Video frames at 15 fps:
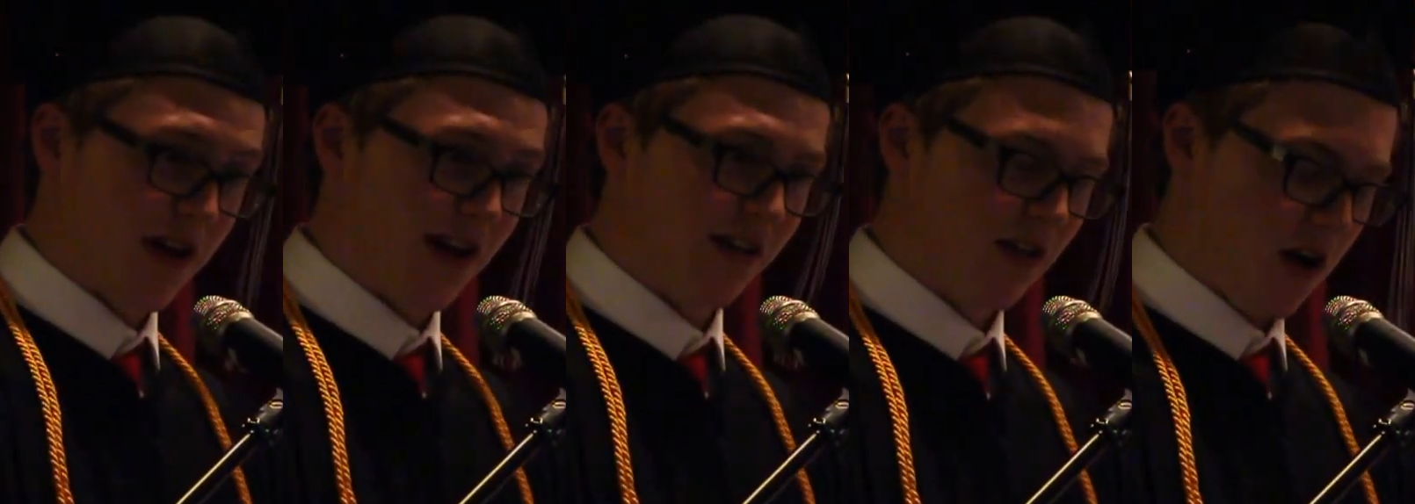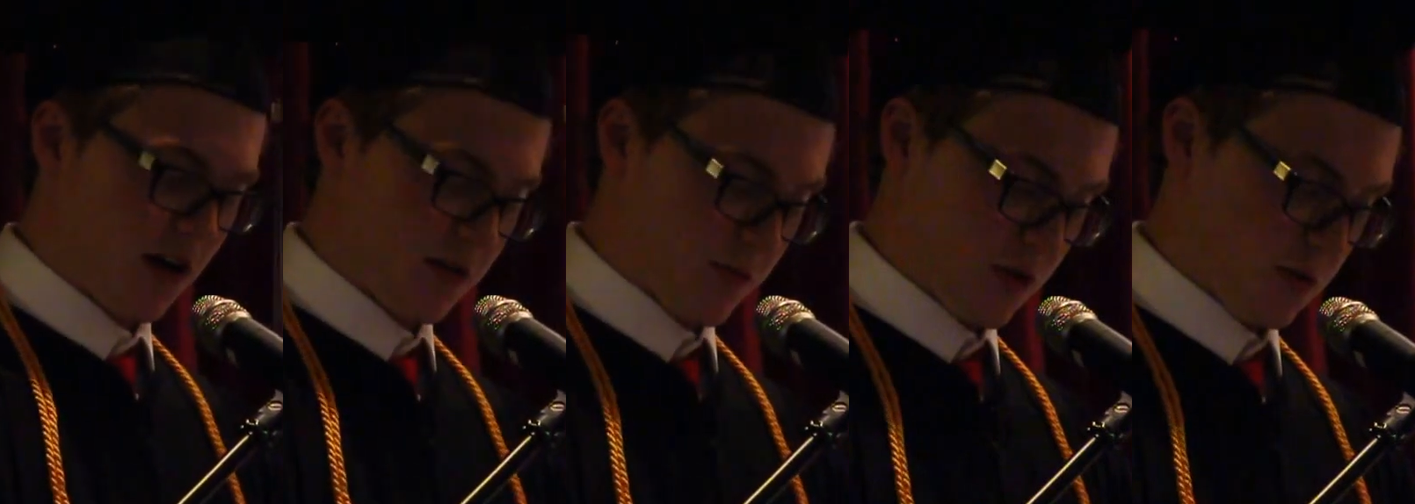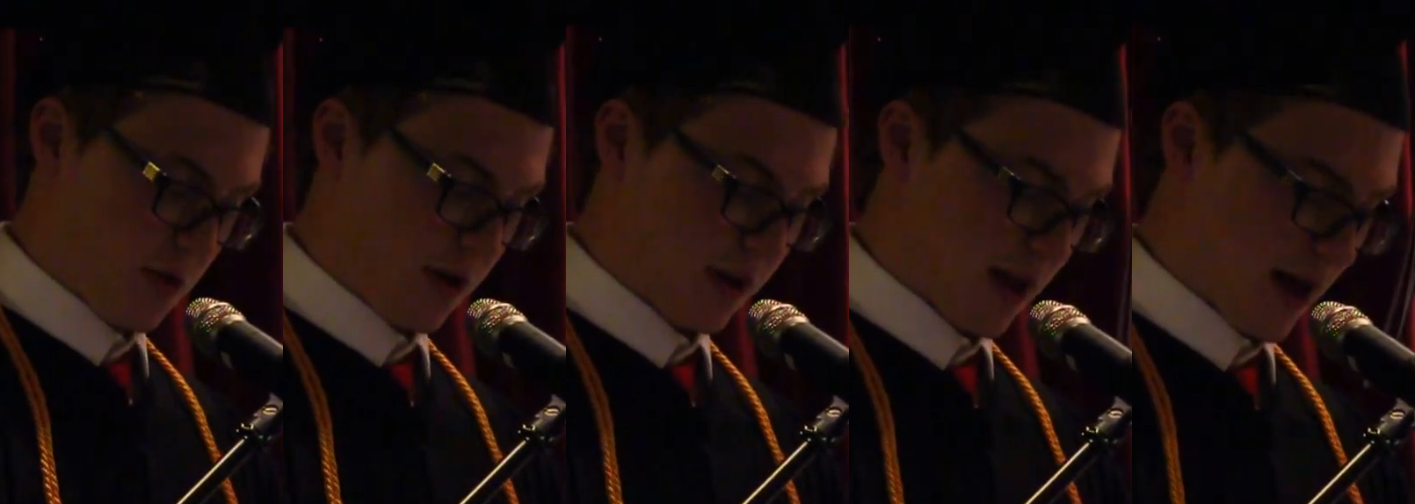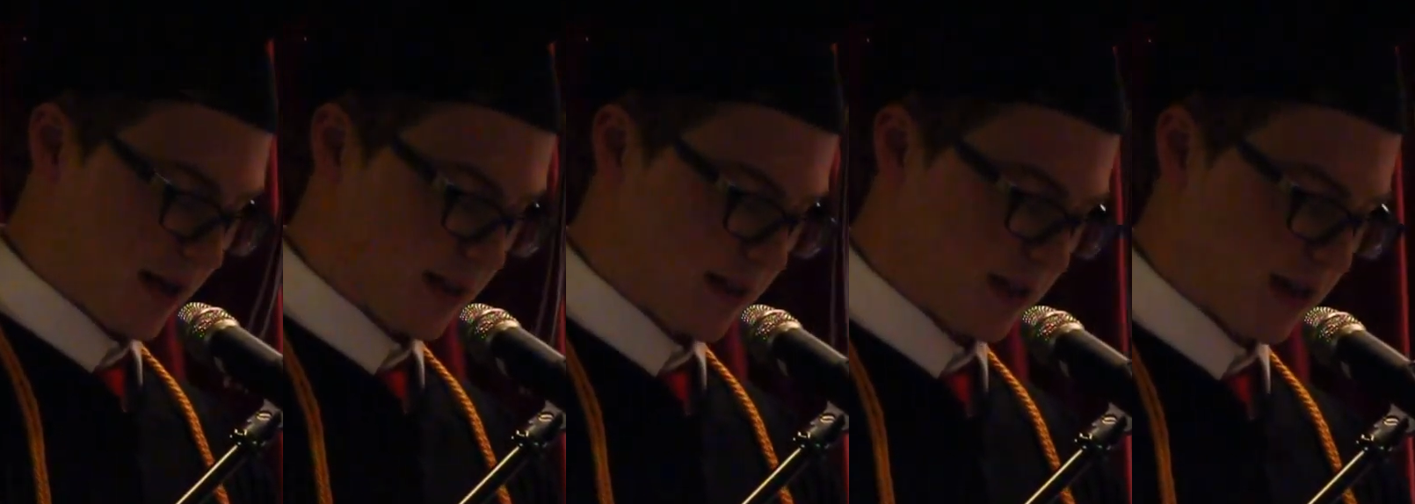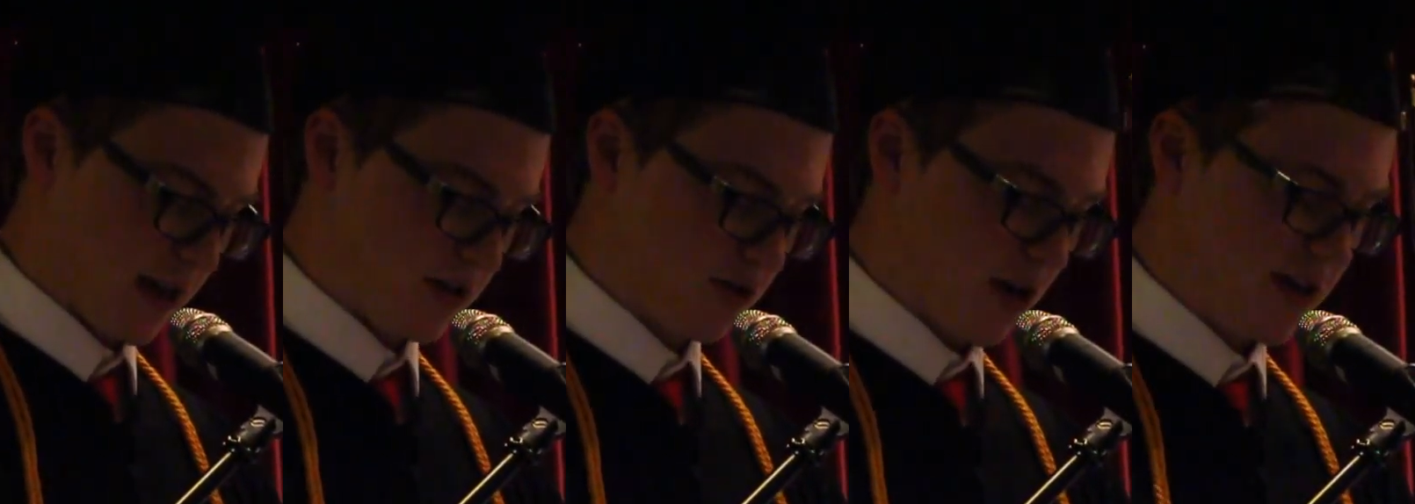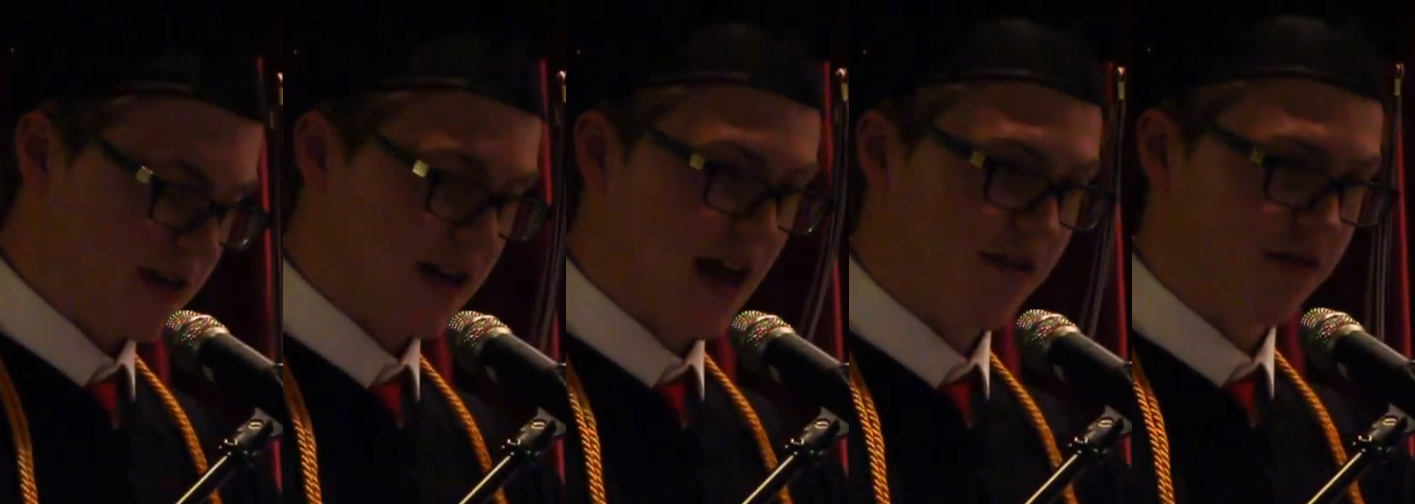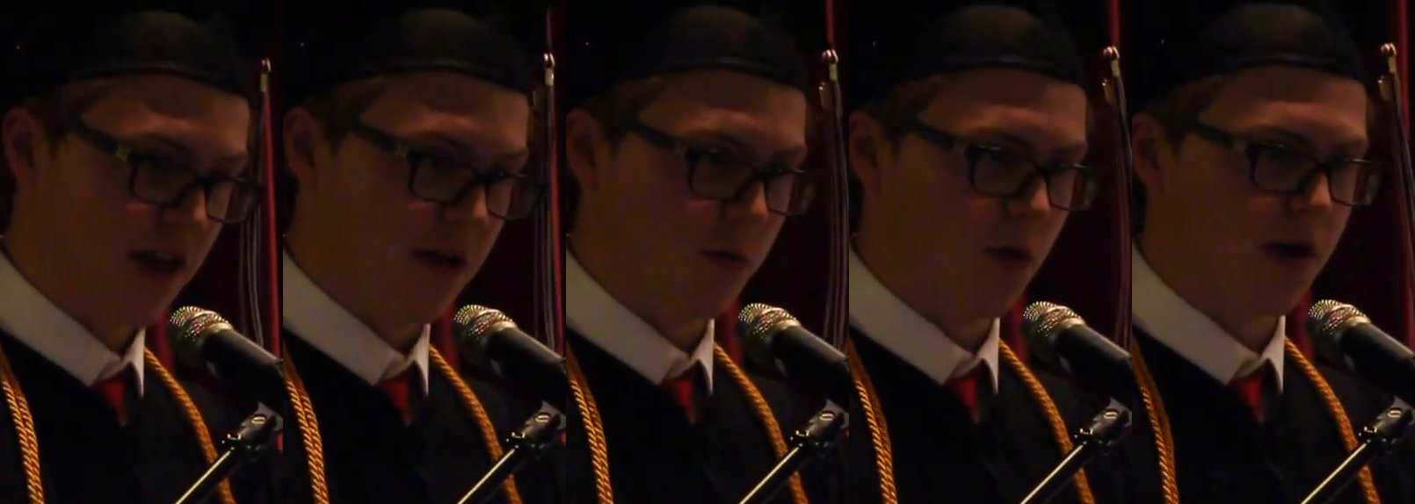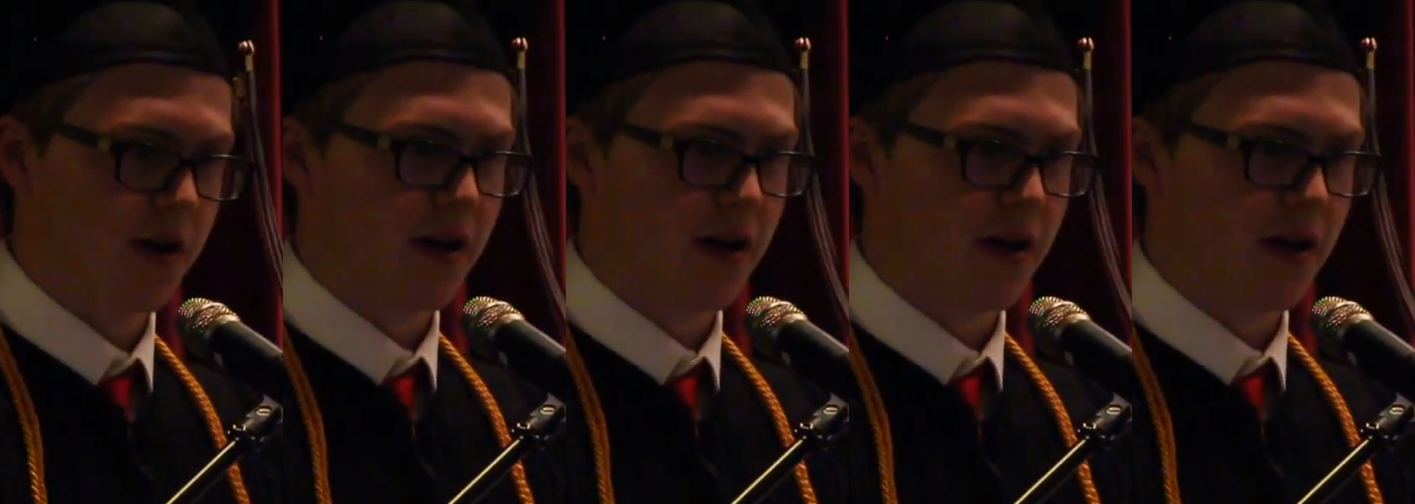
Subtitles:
getting lost between classes as I tried to navigate what,